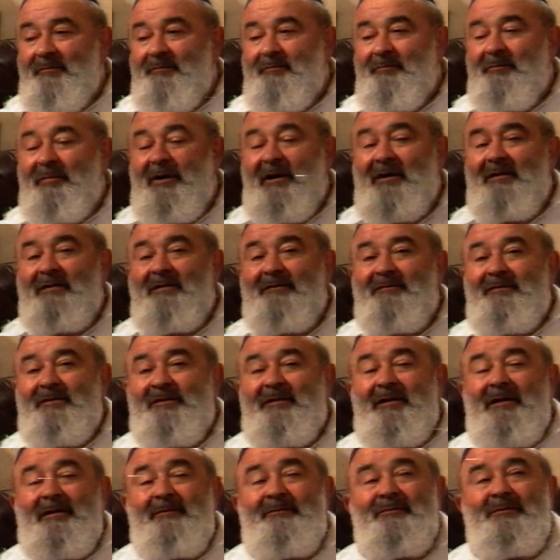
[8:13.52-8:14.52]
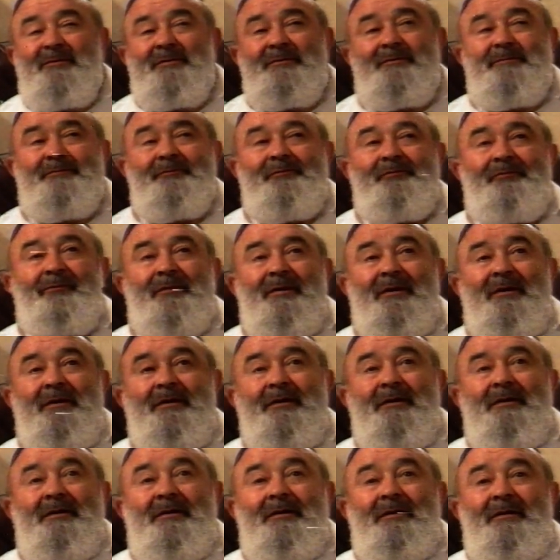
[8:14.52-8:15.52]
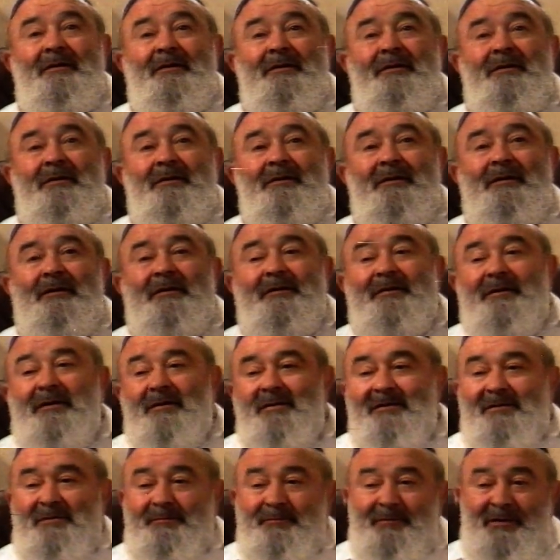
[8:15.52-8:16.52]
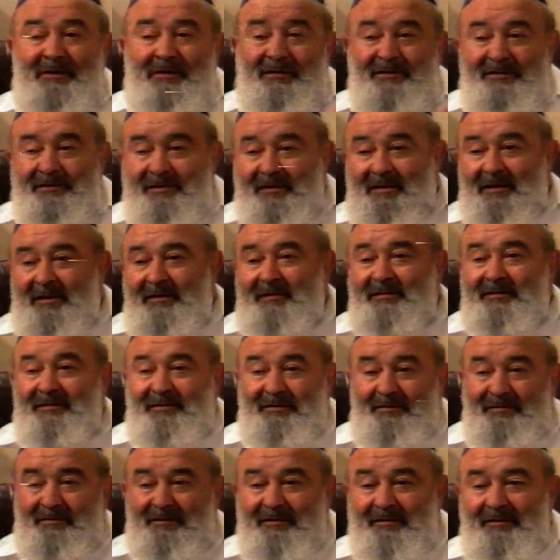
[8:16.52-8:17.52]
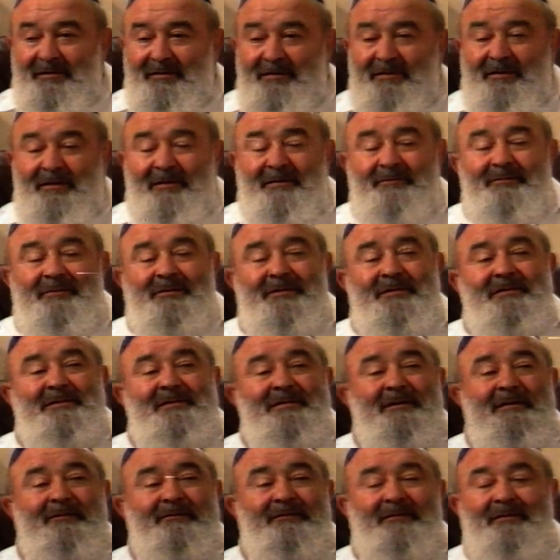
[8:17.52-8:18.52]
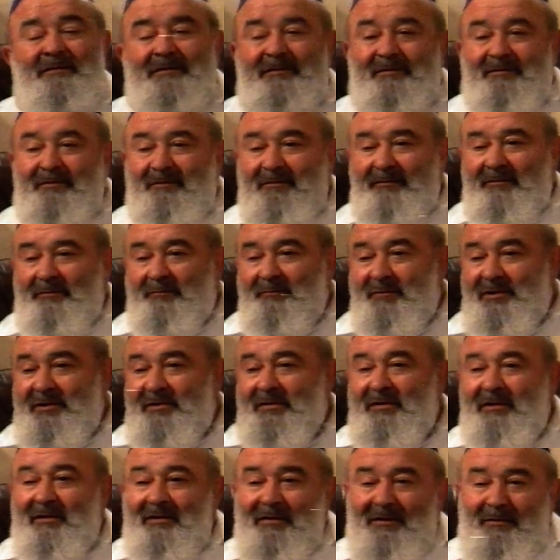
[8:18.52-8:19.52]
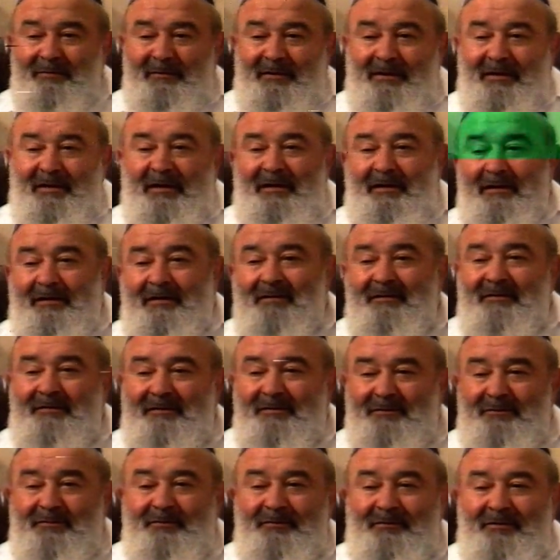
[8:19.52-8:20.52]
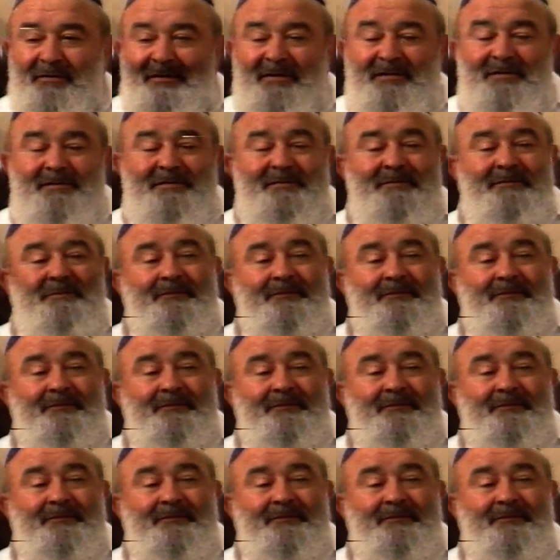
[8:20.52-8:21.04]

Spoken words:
part of the Talmud, and then it's being discussed in the Talmud itself. It's Mishnah and Gemara, two things.